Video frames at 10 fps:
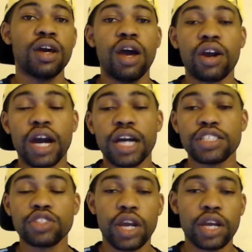Hello guys,
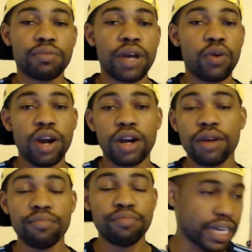it's Striker Man.
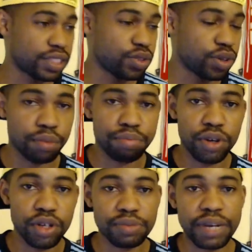Welcome back to another
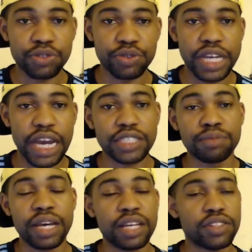post-match reaction,
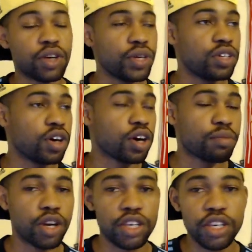man. So we're talking
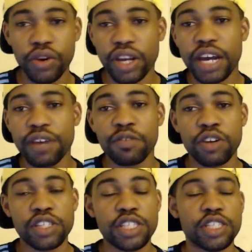about Uruguay
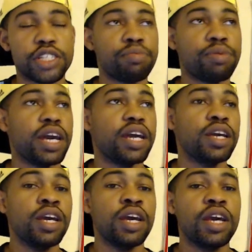versus Japan
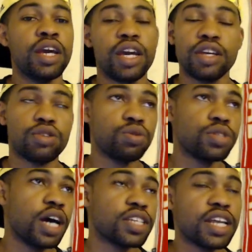in the two
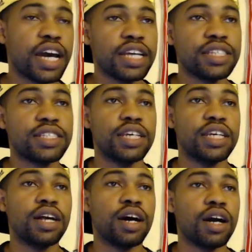thousand
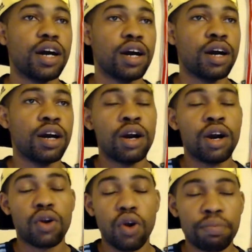nineteen uh,
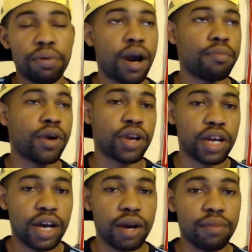Copa
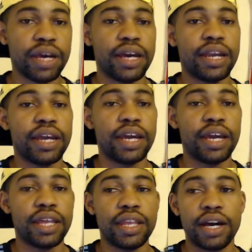America, man,
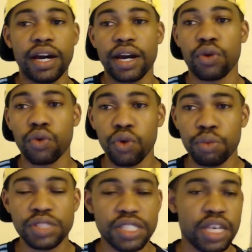and uh, Group
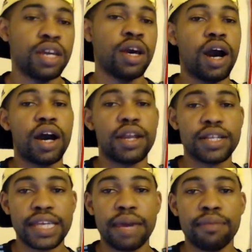C. Uh,
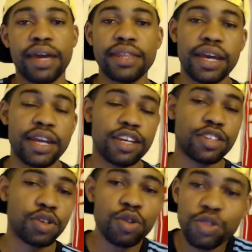this game ended in a
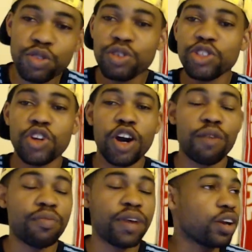two two draw,
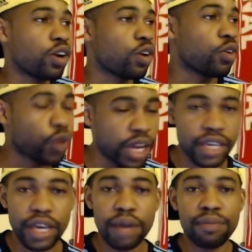man. Great
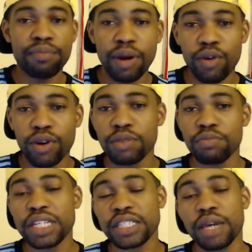game, man. Probably one of the
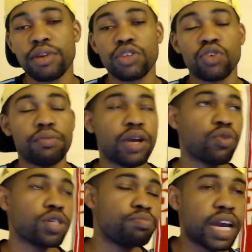best games of the tour, man. It
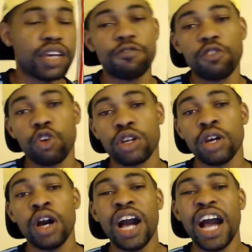was back and forth.
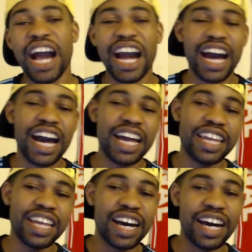
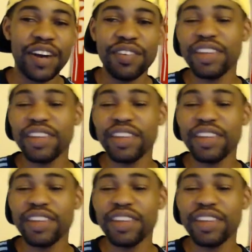And uh,